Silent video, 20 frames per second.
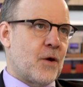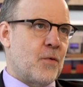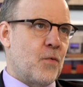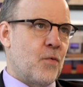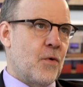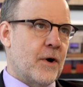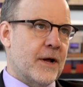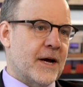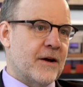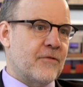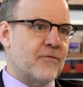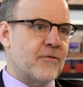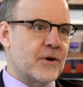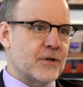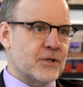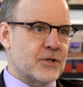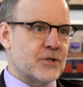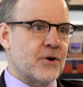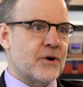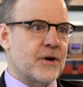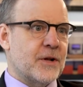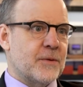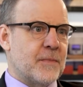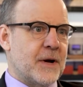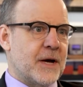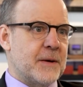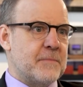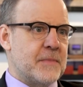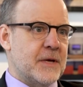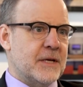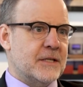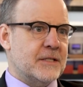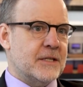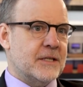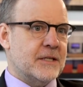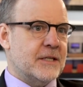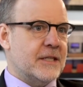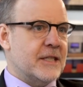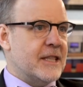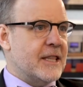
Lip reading: When I first started my business,